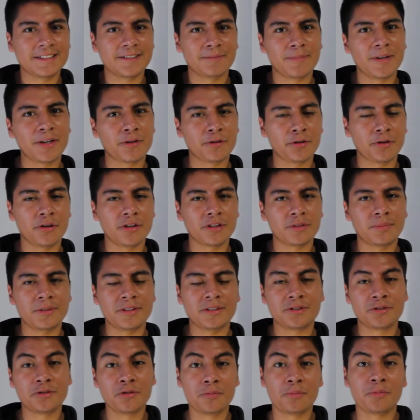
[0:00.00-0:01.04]
micro USB
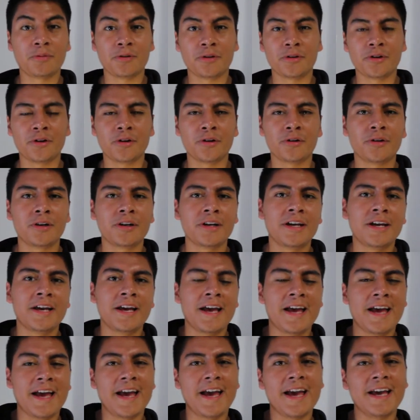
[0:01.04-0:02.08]
2.0,
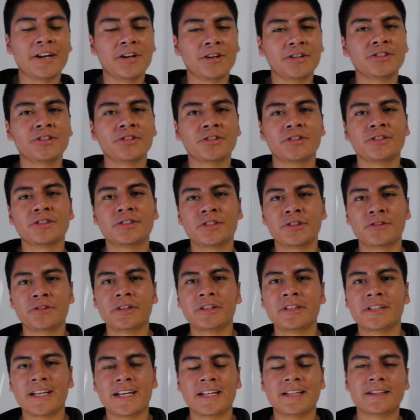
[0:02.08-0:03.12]
and also
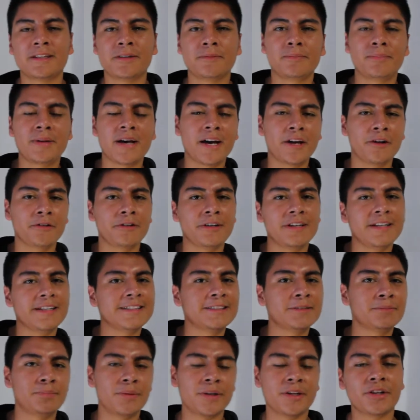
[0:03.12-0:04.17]
considering that the battery
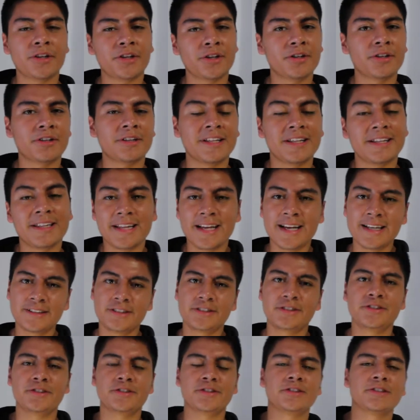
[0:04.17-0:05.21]
is bigger than
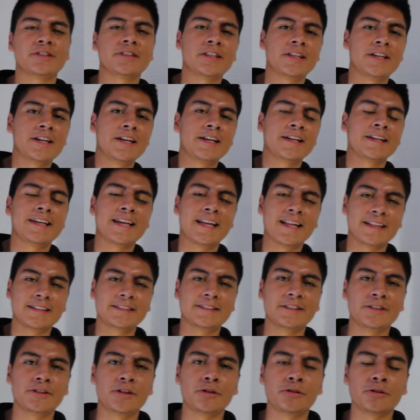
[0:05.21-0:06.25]
last year's
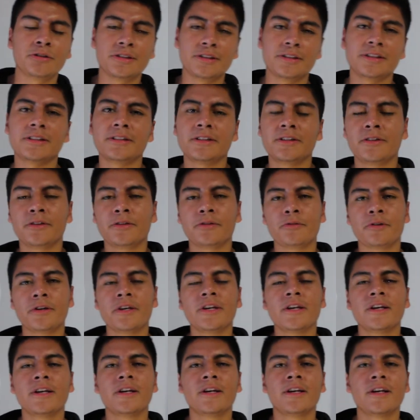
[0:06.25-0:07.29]
Galaxy Note
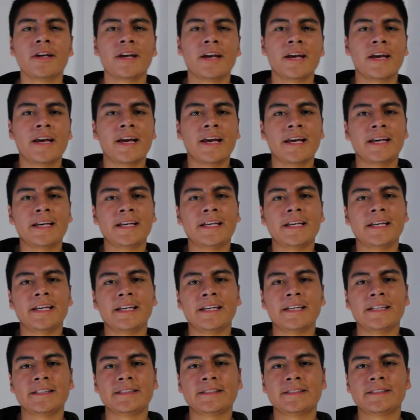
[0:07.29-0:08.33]
3.
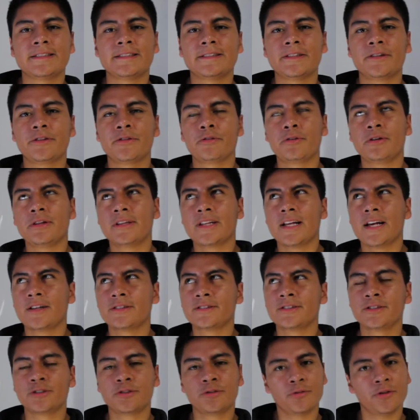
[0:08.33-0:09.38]
It's
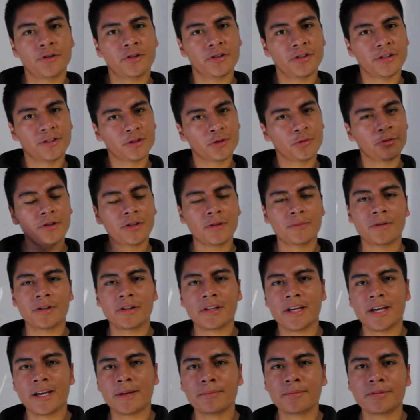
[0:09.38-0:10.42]
3,220
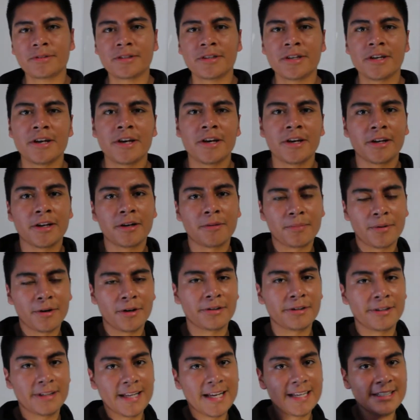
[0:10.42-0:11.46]
milliamps
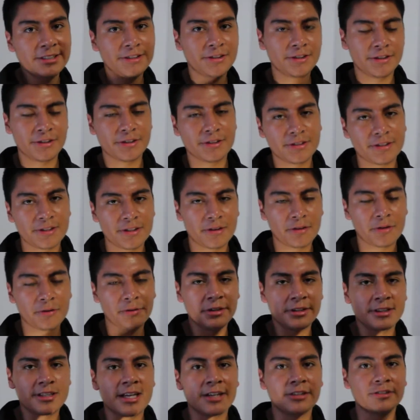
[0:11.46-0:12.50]
compared to last year's
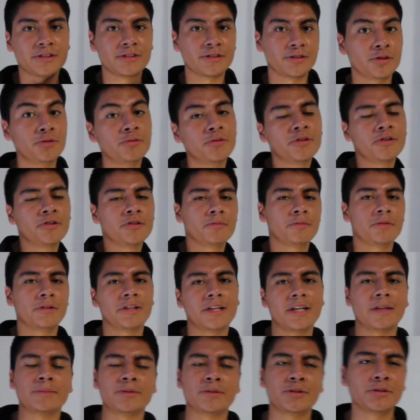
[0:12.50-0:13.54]
3,200
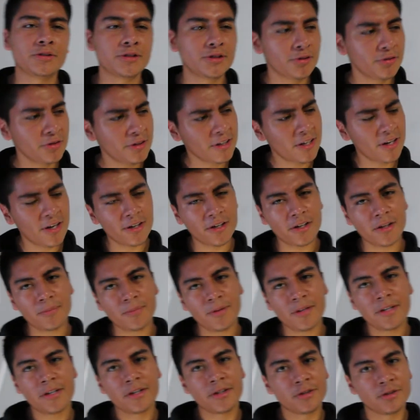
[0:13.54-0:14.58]
milliamps. So it's only gone
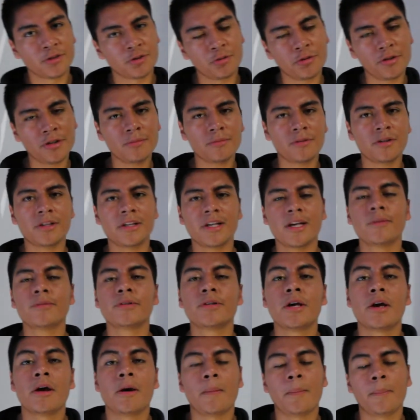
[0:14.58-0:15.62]
up 20 milliamps,
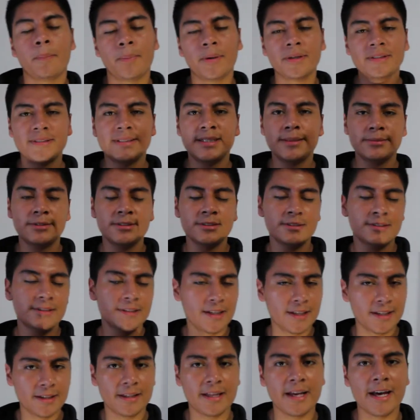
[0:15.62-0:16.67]
but Samsung
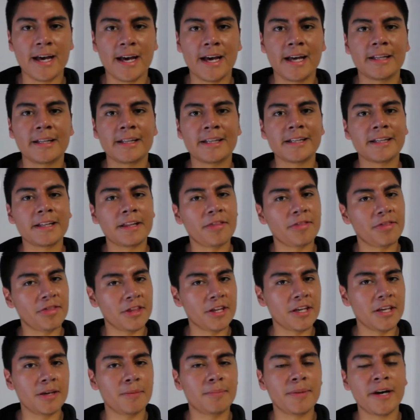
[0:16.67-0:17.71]
said that
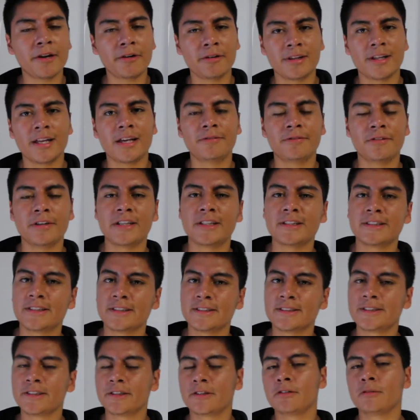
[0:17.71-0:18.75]
the battery life is
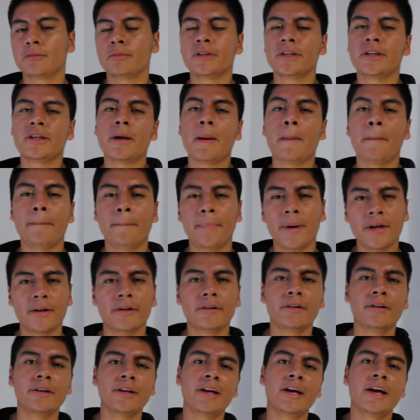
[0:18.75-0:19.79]
considerably
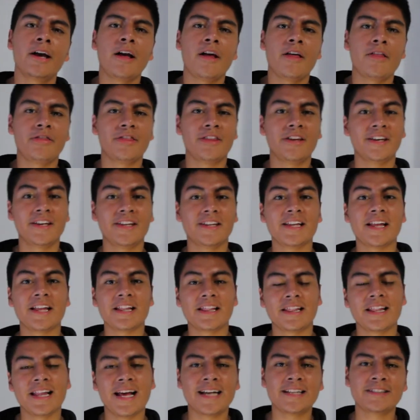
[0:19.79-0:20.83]
better than
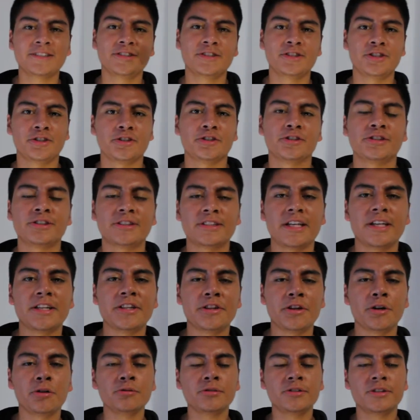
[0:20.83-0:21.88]
last year's
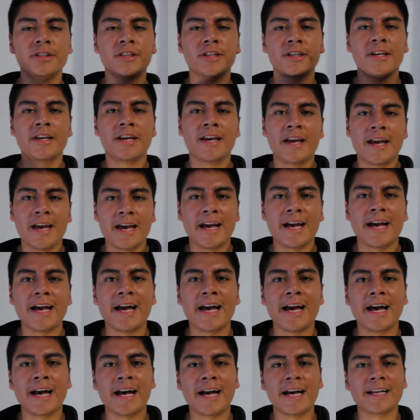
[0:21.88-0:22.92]
Note,
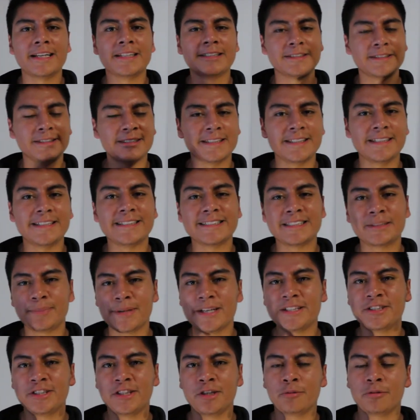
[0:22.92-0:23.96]

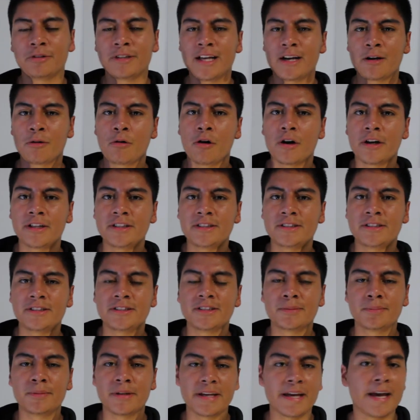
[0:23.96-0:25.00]
especially with that Quad HD
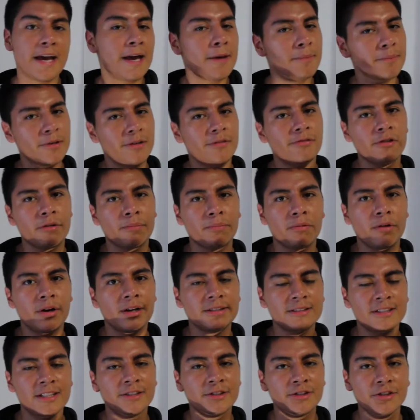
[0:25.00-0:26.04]
display and beefier
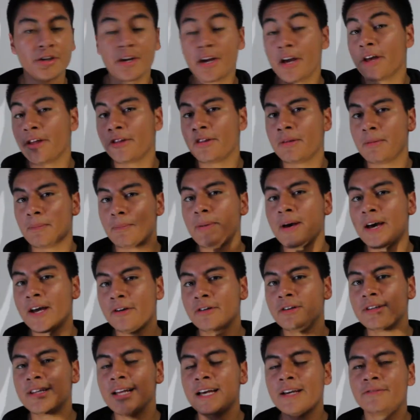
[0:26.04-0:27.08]
processor. The
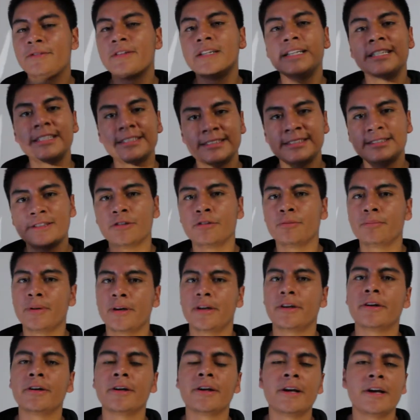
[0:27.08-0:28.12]
battery life is still
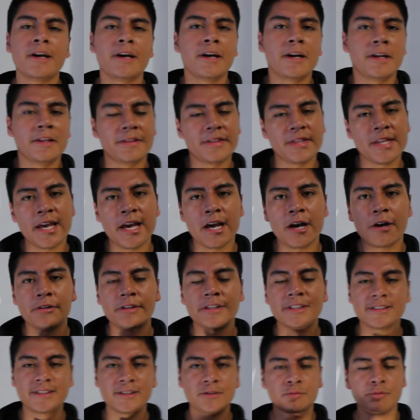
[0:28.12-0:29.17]
better. Now
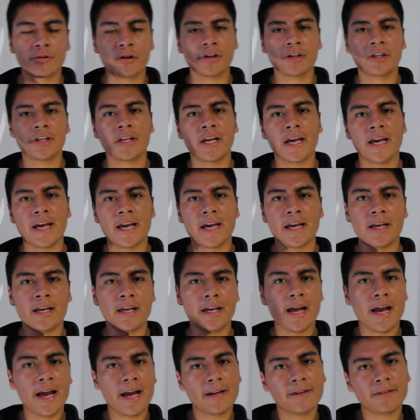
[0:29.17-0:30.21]
this is rocking
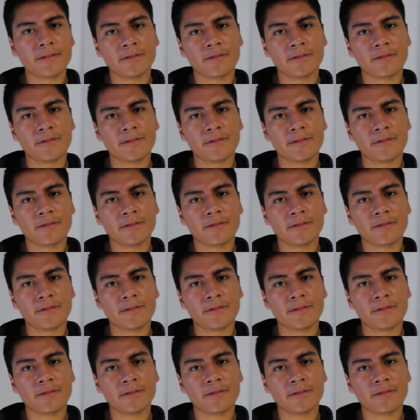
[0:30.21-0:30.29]
a